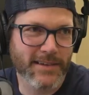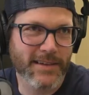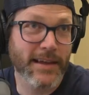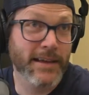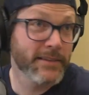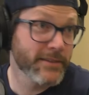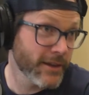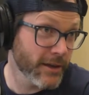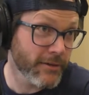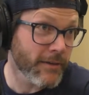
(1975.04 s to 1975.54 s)

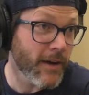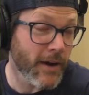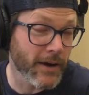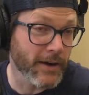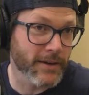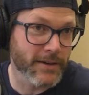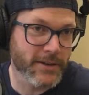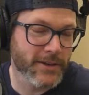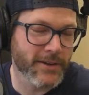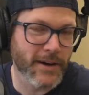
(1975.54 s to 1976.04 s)
Uh, there
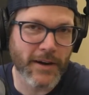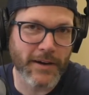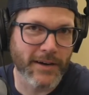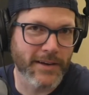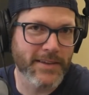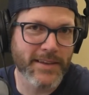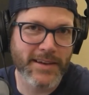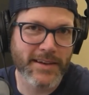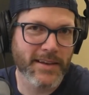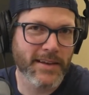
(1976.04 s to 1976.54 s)
are, there are.
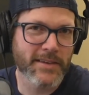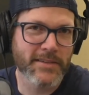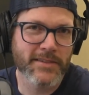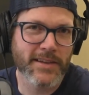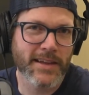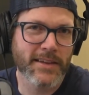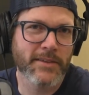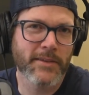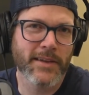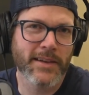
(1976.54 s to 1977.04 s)
And, and,
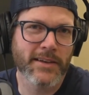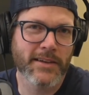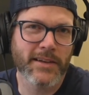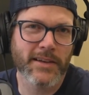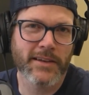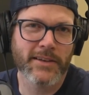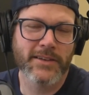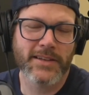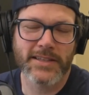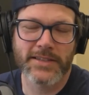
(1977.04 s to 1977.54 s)
and, and,
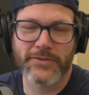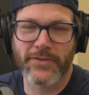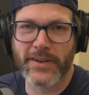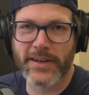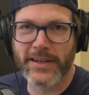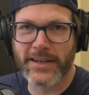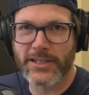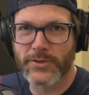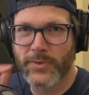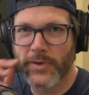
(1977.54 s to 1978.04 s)
and it's
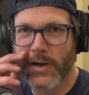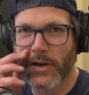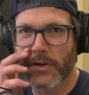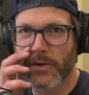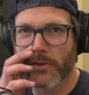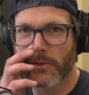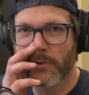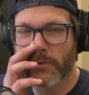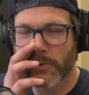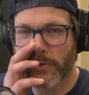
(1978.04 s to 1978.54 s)
funny because we
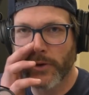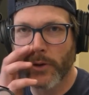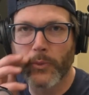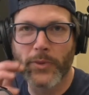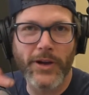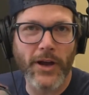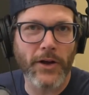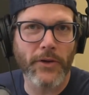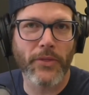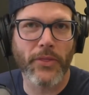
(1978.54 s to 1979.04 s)
all, you know,
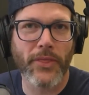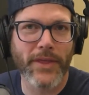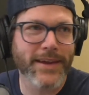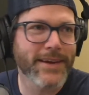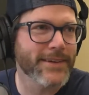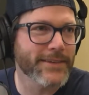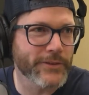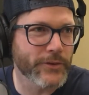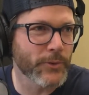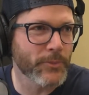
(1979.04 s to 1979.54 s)
we all
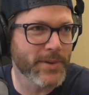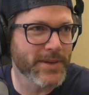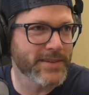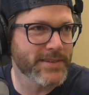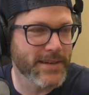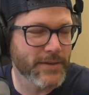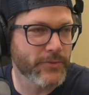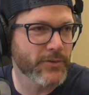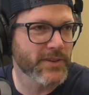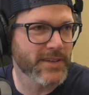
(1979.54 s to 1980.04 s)
think a little
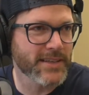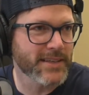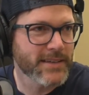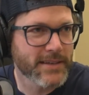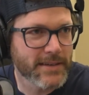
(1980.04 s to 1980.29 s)
bit differently